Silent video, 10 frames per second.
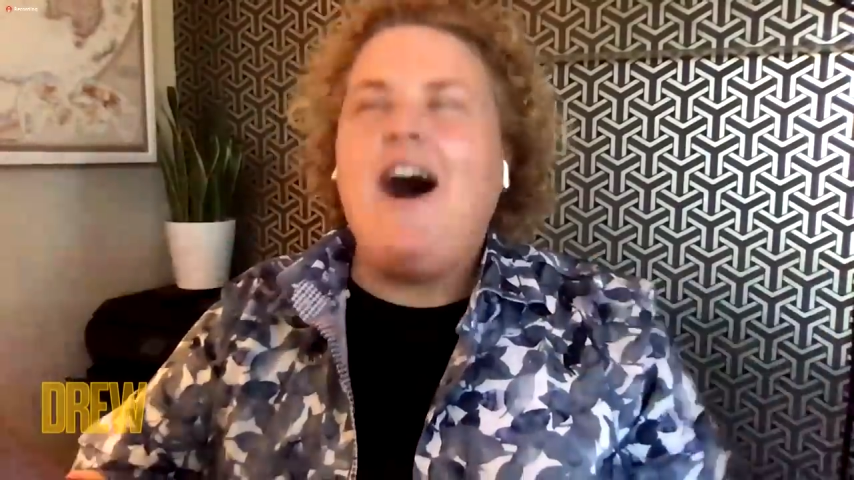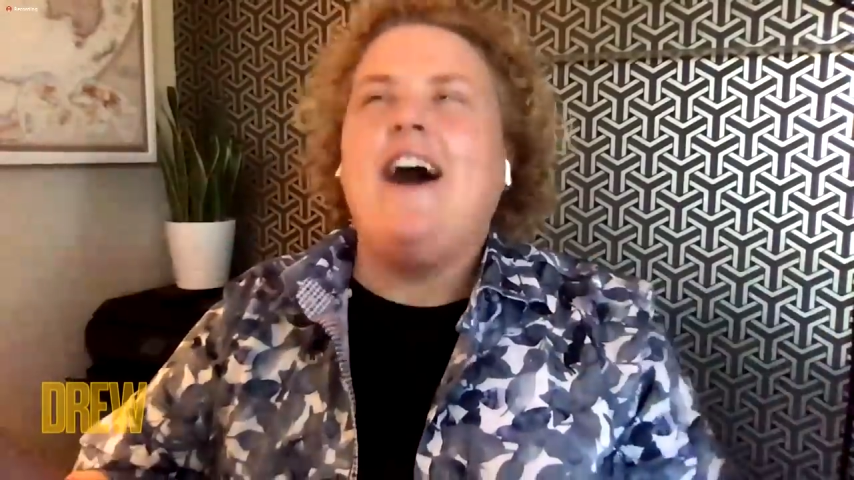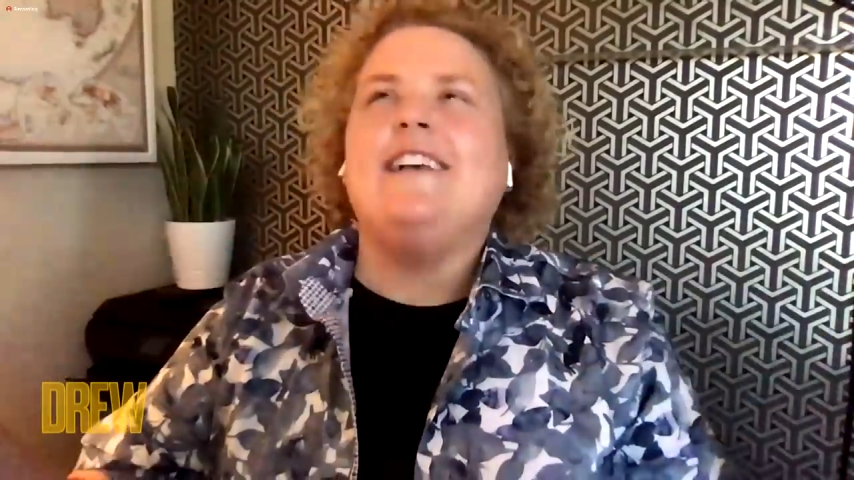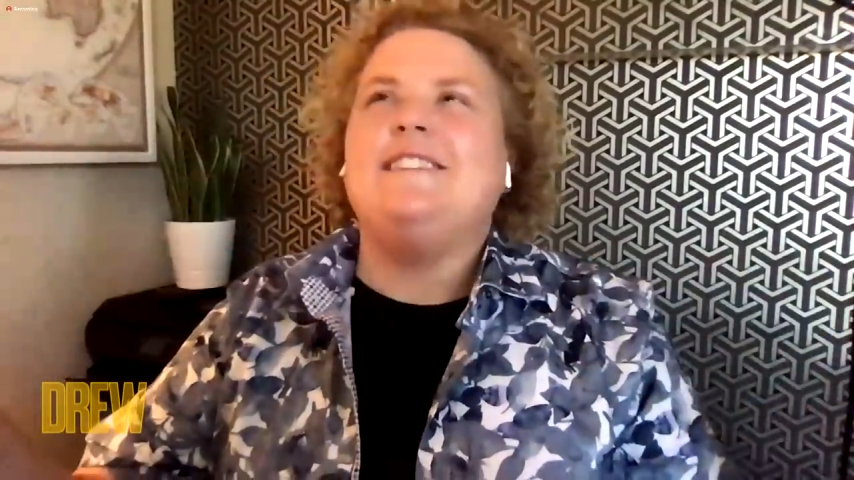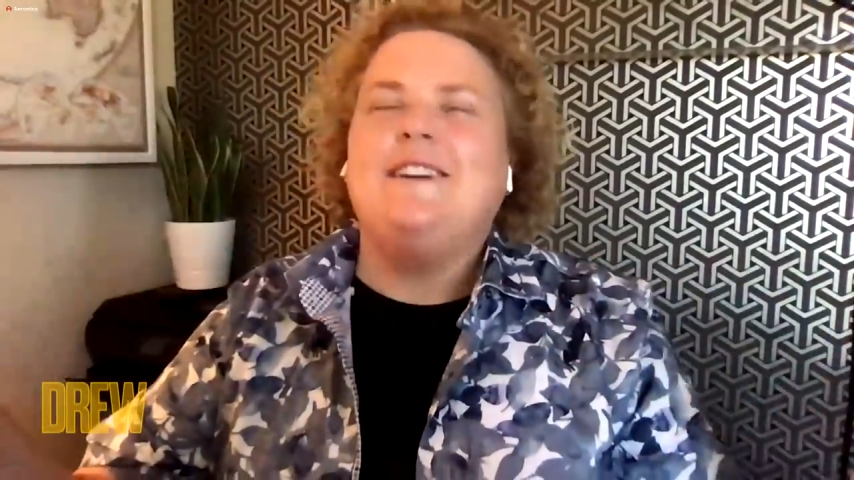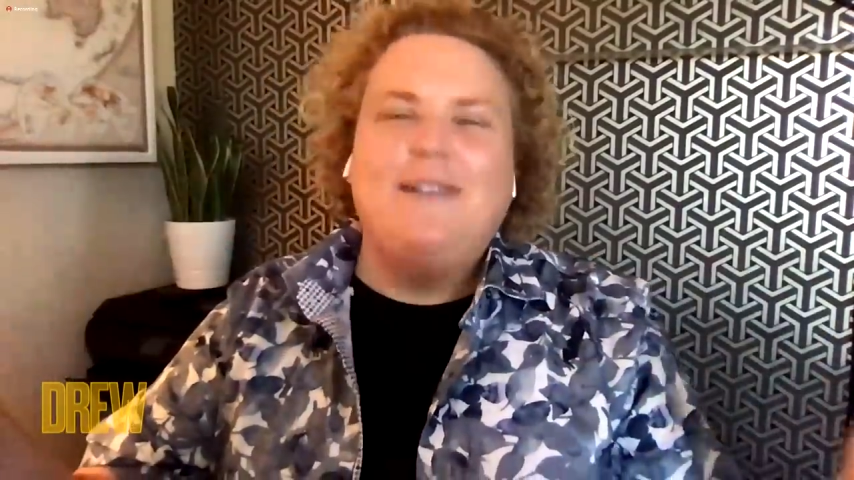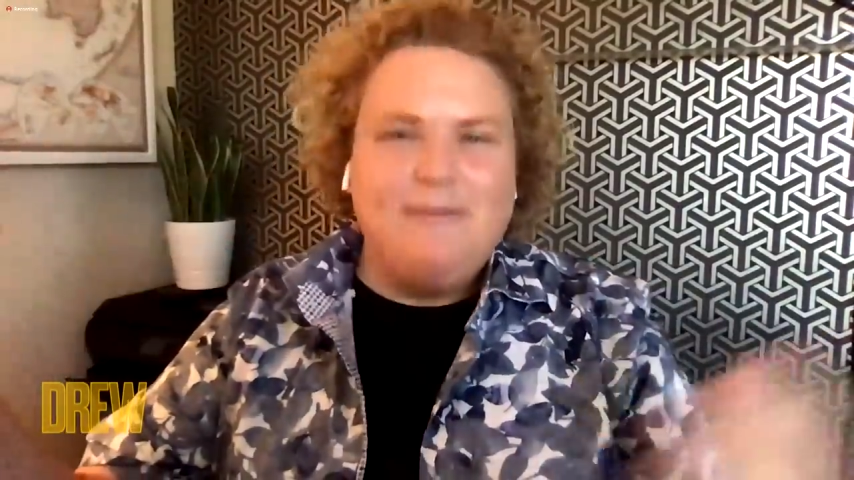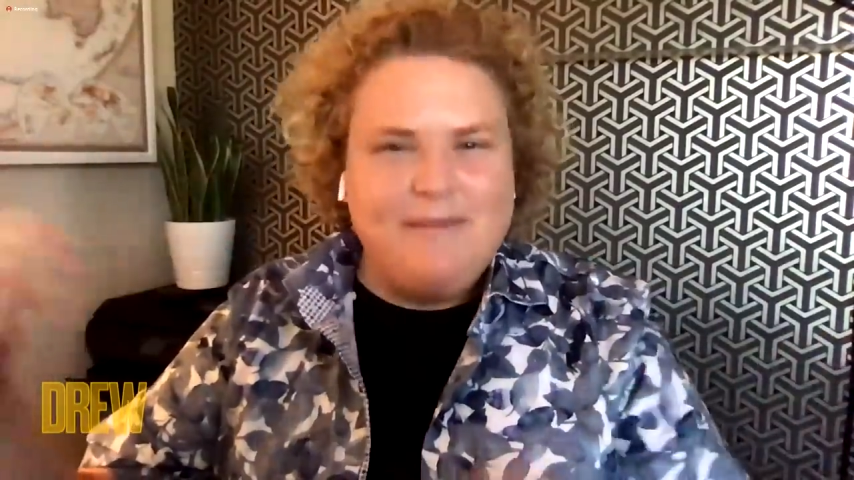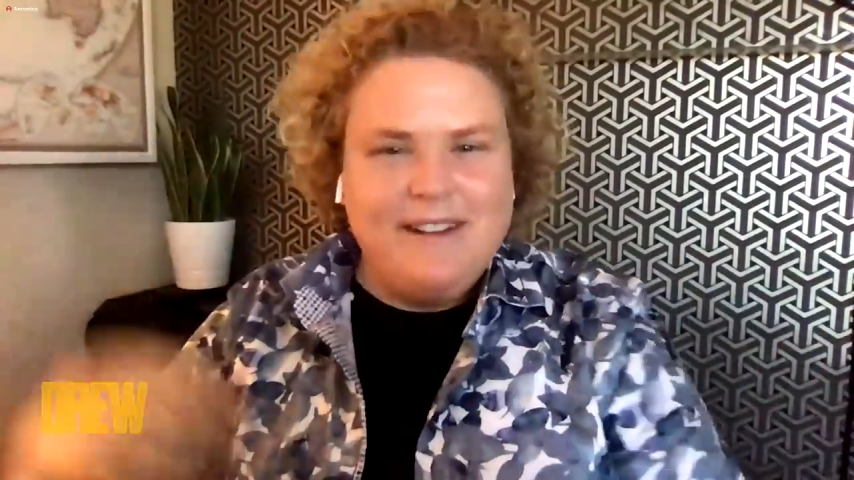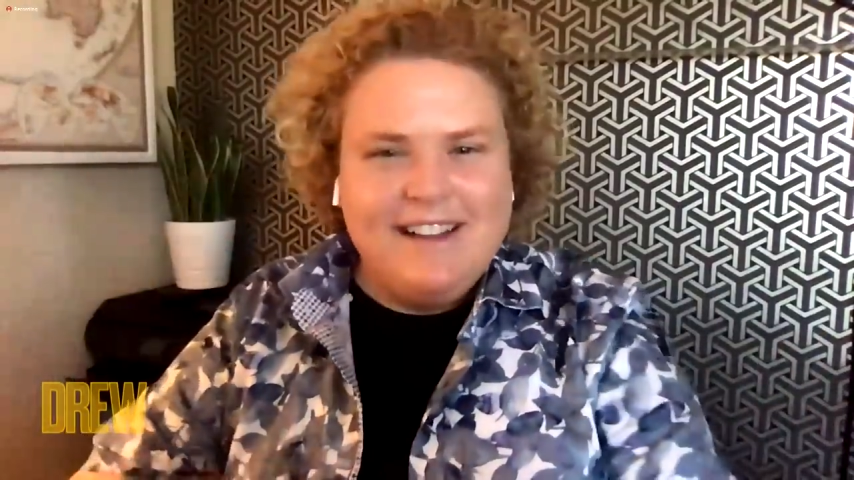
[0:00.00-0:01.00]

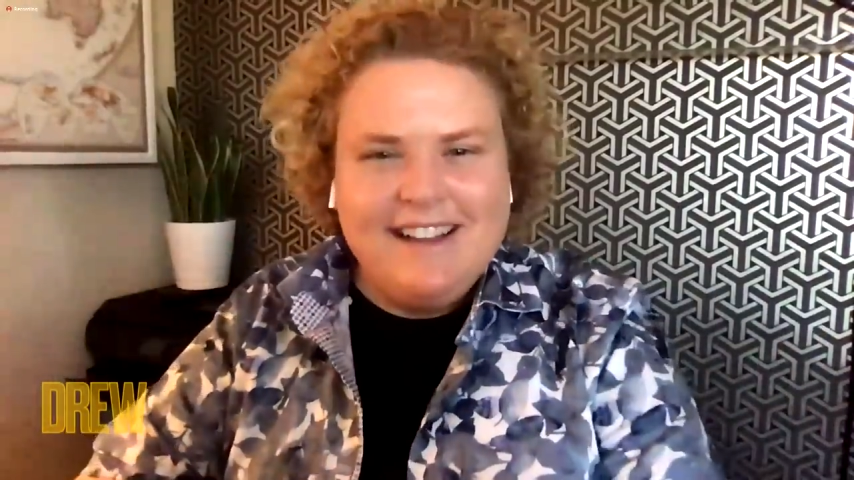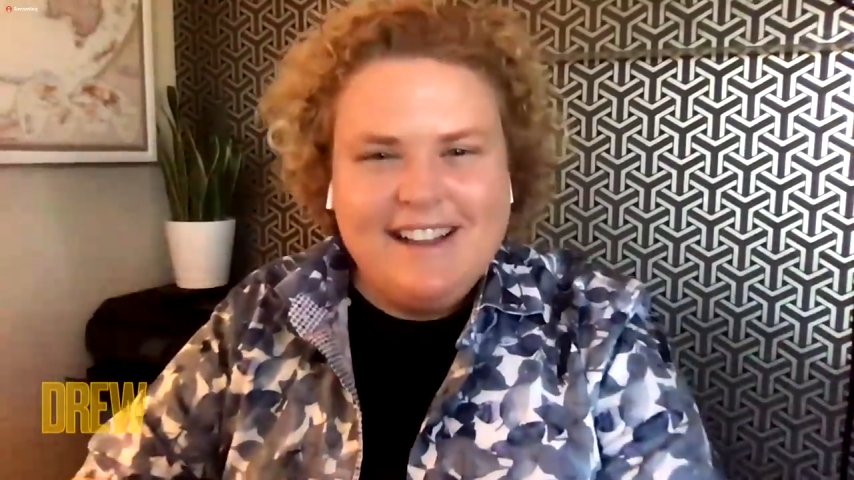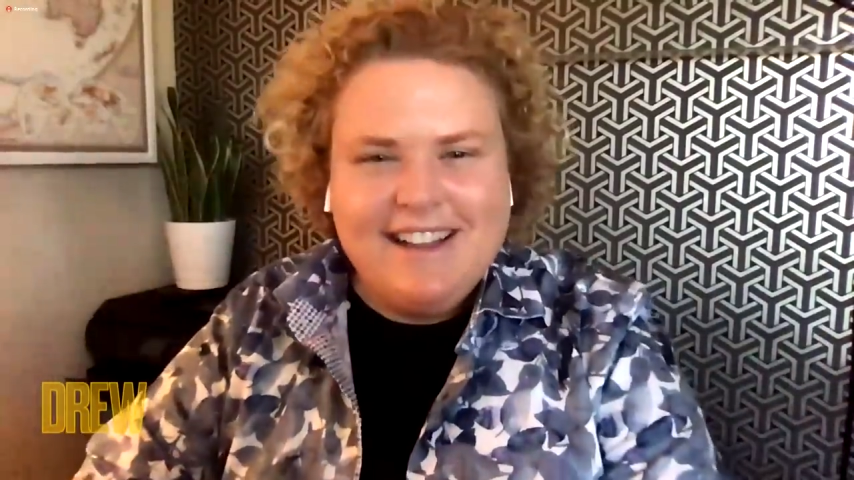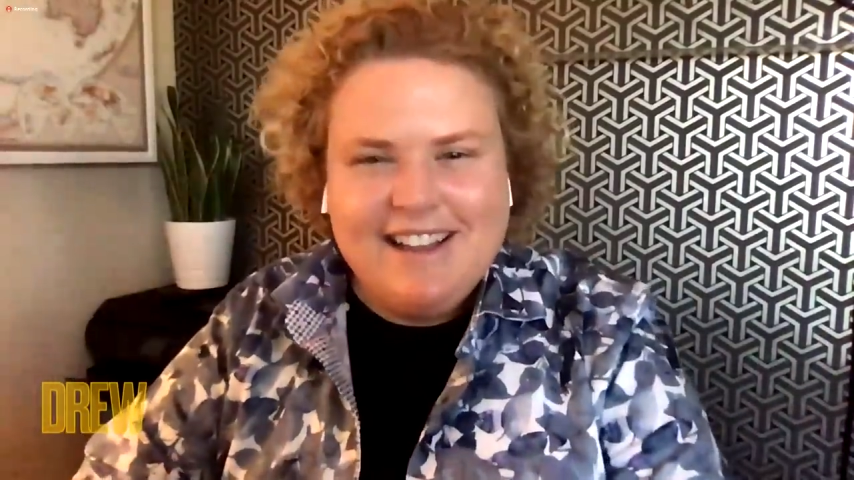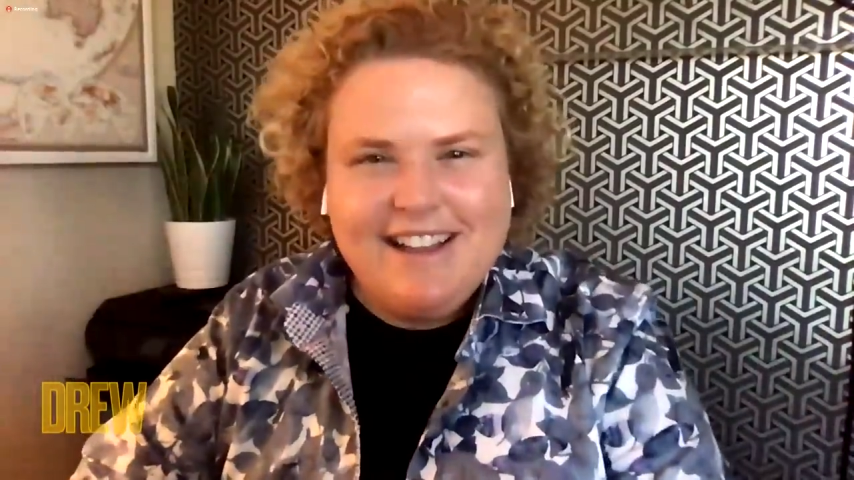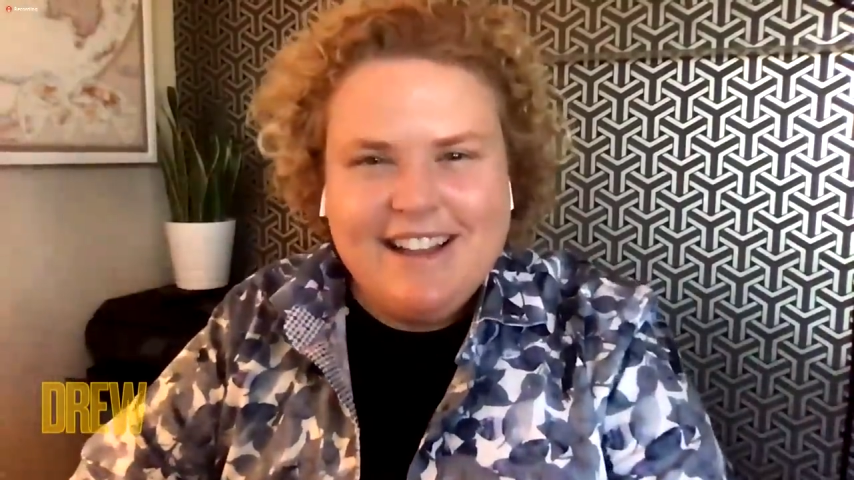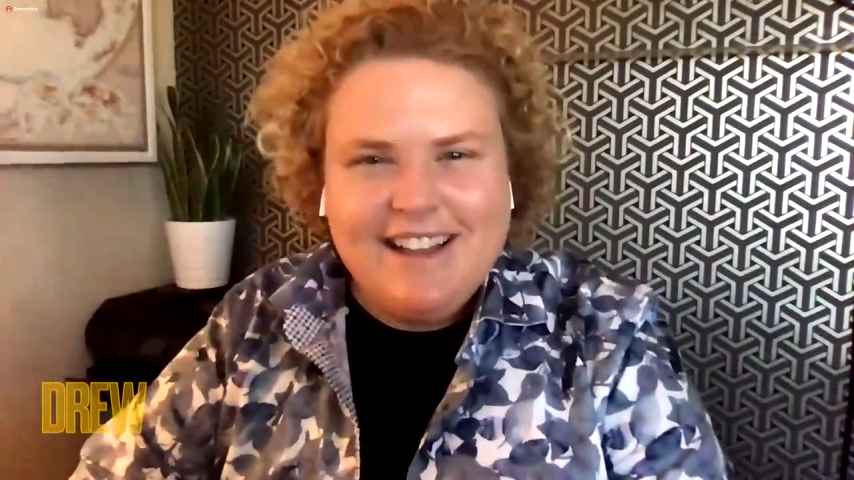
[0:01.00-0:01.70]
awesome. What